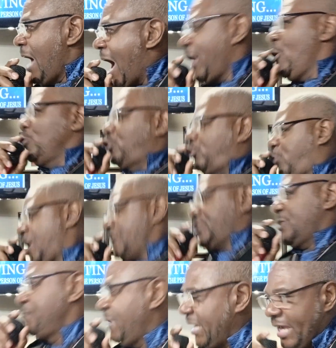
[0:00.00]
I don't
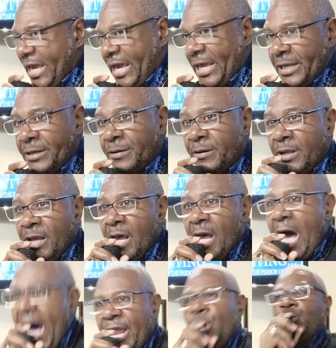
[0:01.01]
trust men.
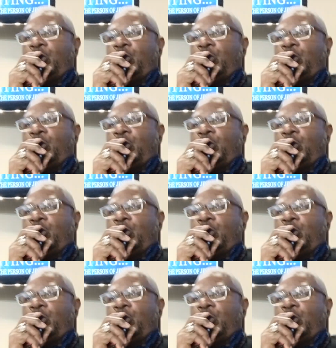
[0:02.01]
I